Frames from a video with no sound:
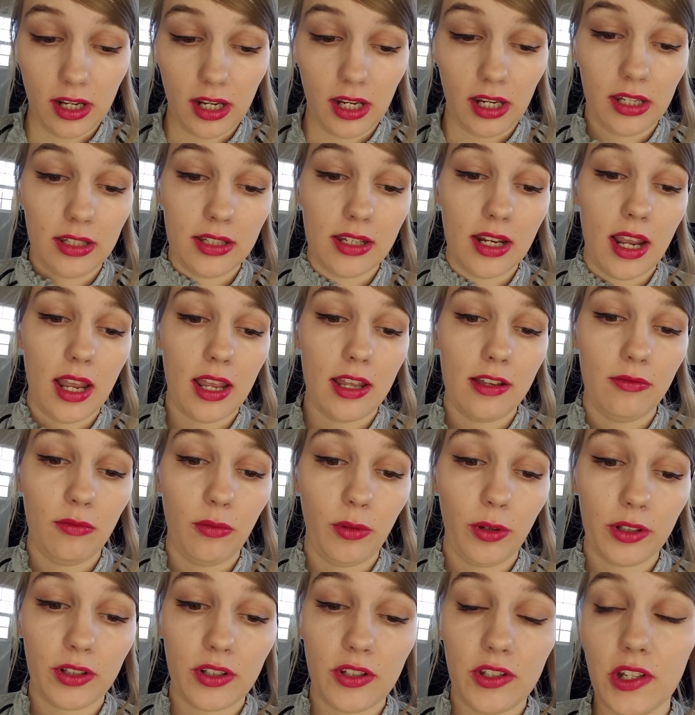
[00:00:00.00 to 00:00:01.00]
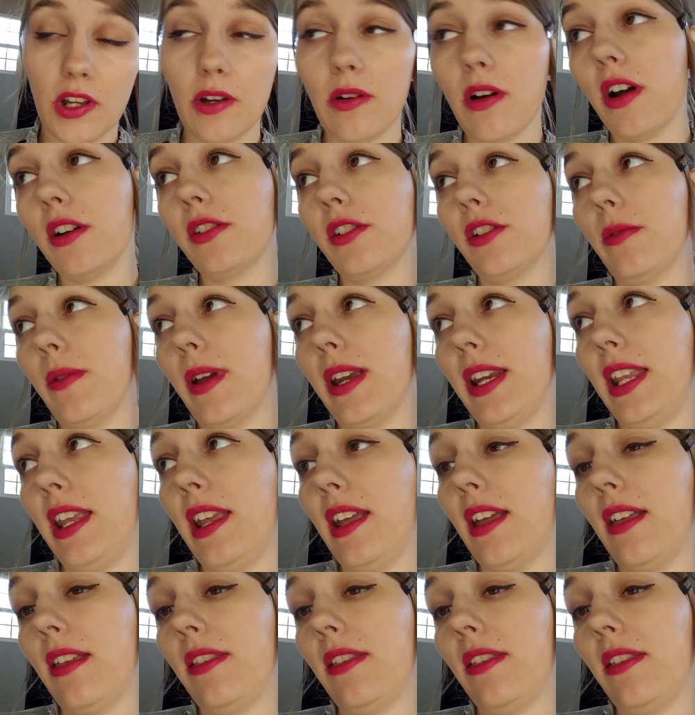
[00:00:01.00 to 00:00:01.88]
and I've worked so hard already.